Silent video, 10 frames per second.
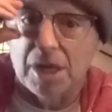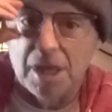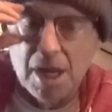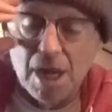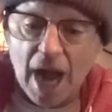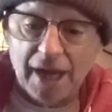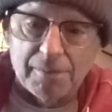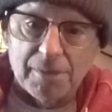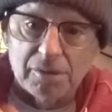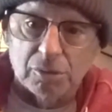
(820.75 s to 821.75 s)
I could I
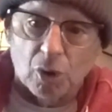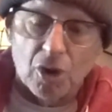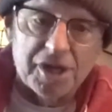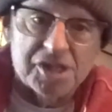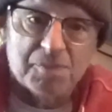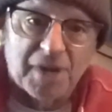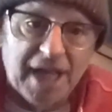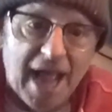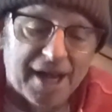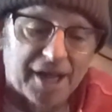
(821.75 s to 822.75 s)
could learn his
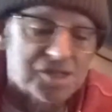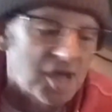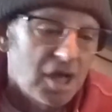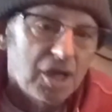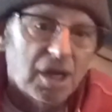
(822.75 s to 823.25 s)
mechanics.